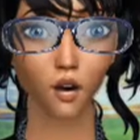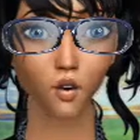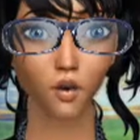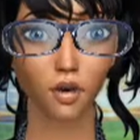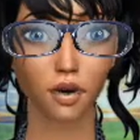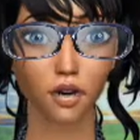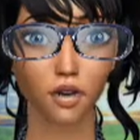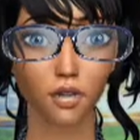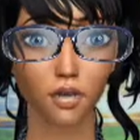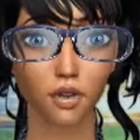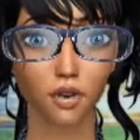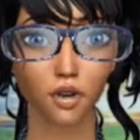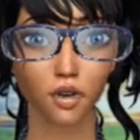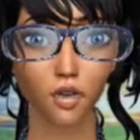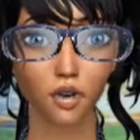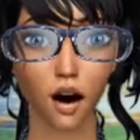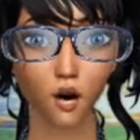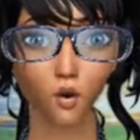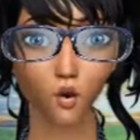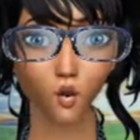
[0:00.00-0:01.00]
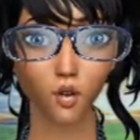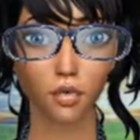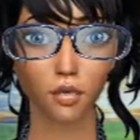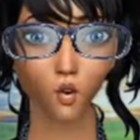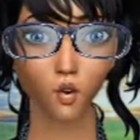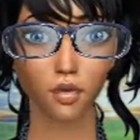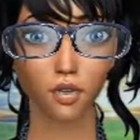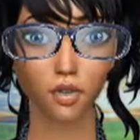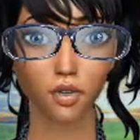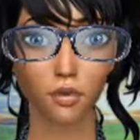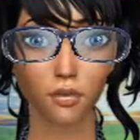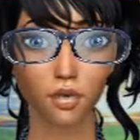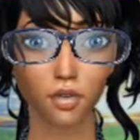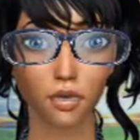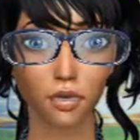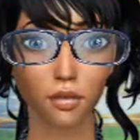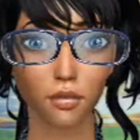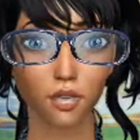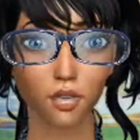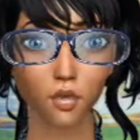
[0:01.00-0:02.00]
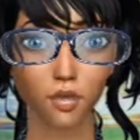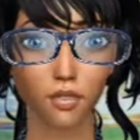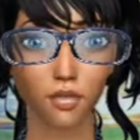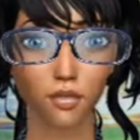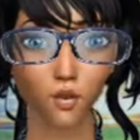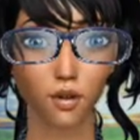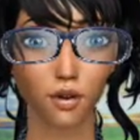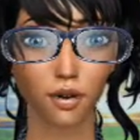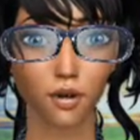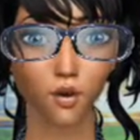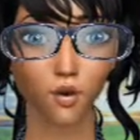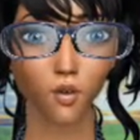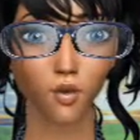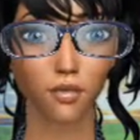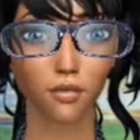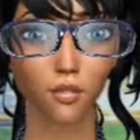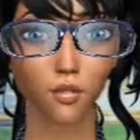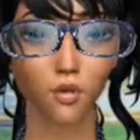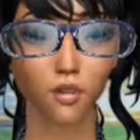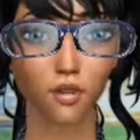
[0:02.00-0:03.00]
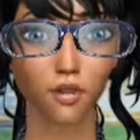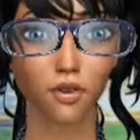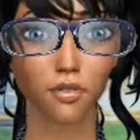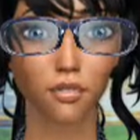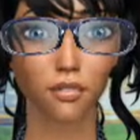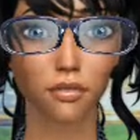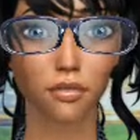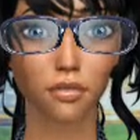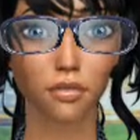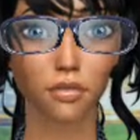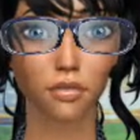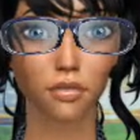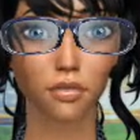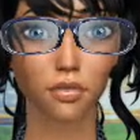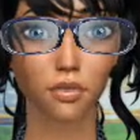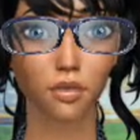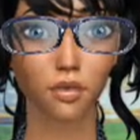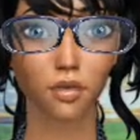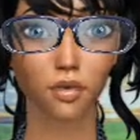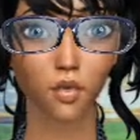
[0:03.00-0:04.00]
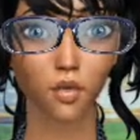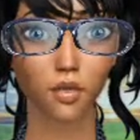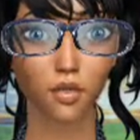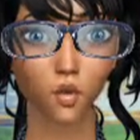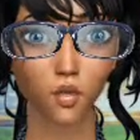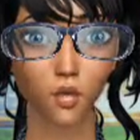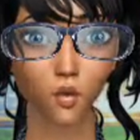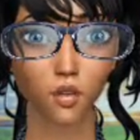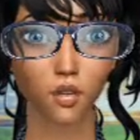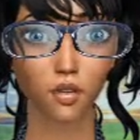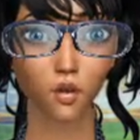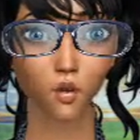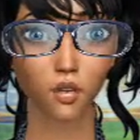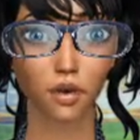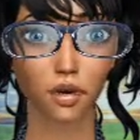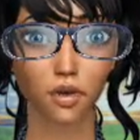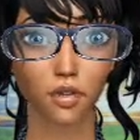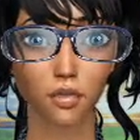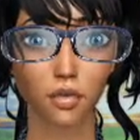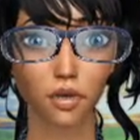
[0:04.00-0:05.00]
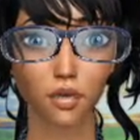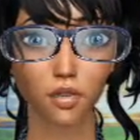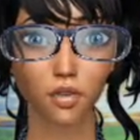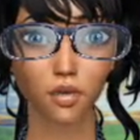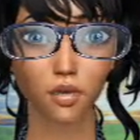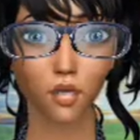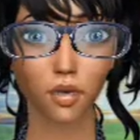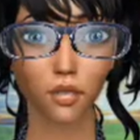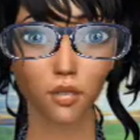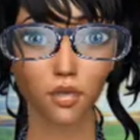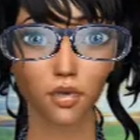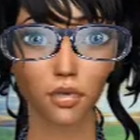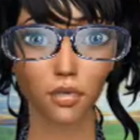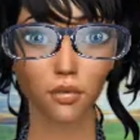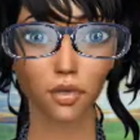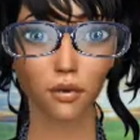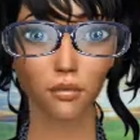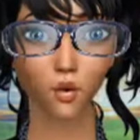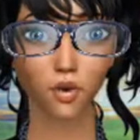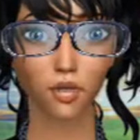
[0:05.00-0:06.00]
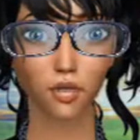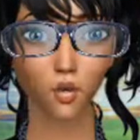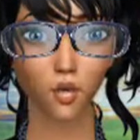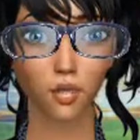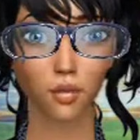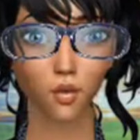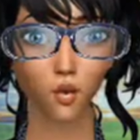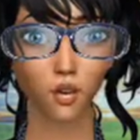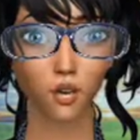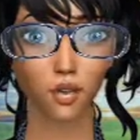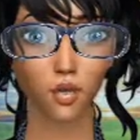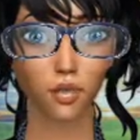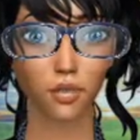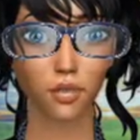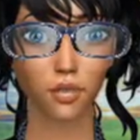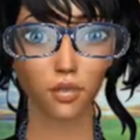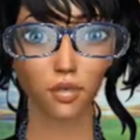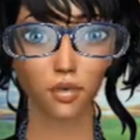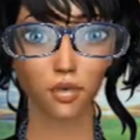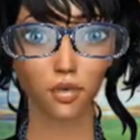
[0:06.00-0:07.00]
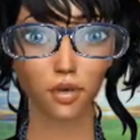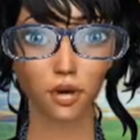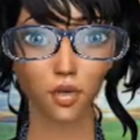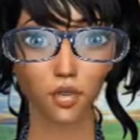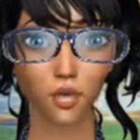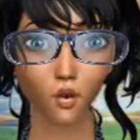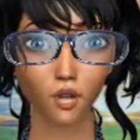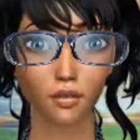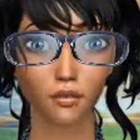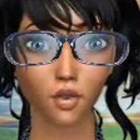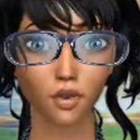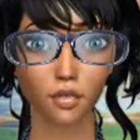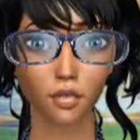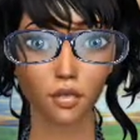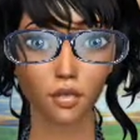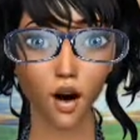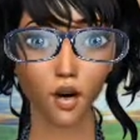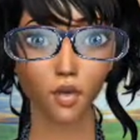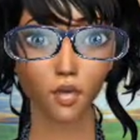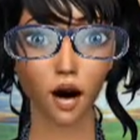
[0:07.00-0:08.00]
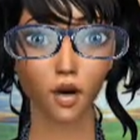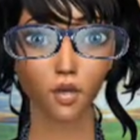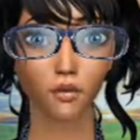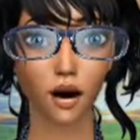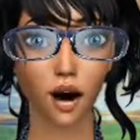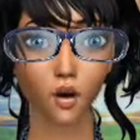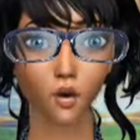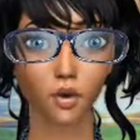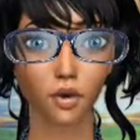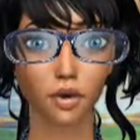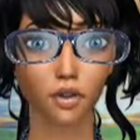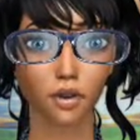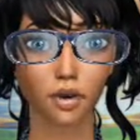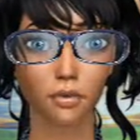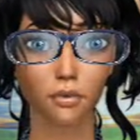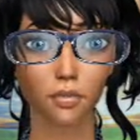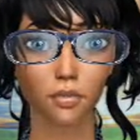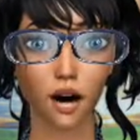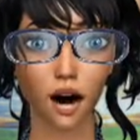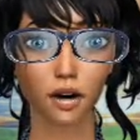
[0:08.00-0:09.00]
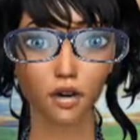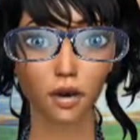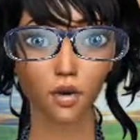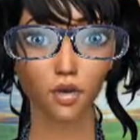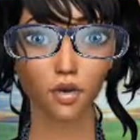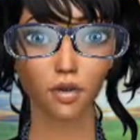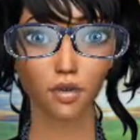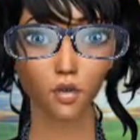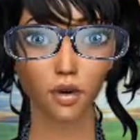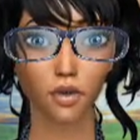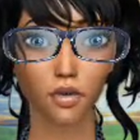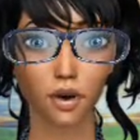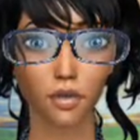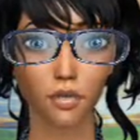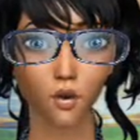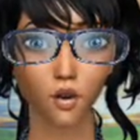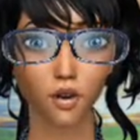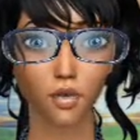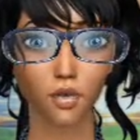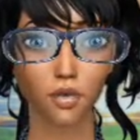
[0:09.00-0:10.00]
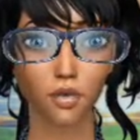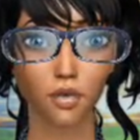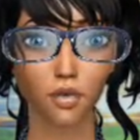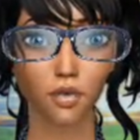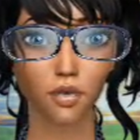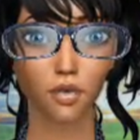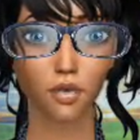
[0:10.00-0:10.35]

your waist so that your right hand comes to rest on your left side. Touch your ear with the fingertips of your left hand, so that your left elbow winds up pointing straight upward.